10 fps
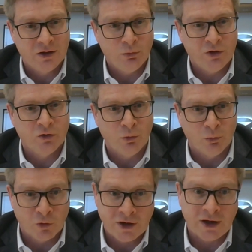with
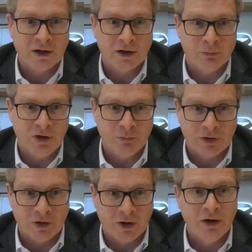home working, and
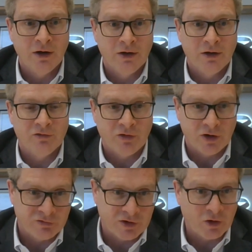people are
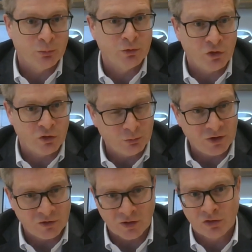very fed up with Zoom
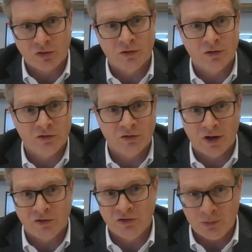meetings and
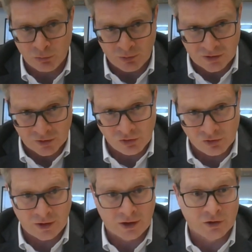Teams meetings,
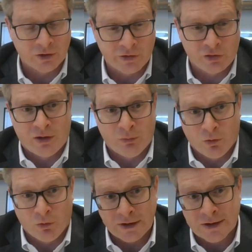and I can understand
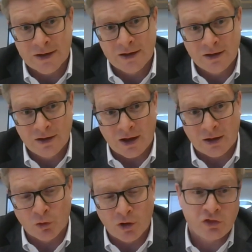why. And
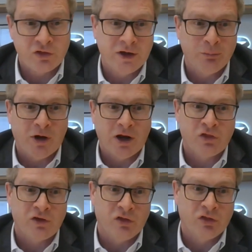we're also seeing
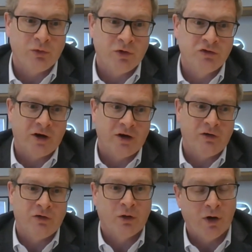policies which are
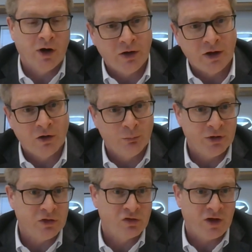requiring
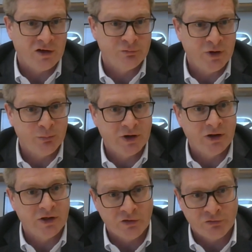companies to have people
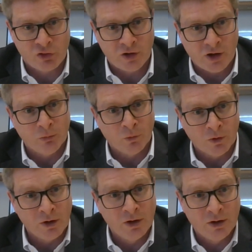in the office a lot
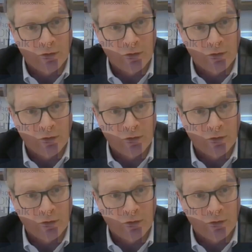more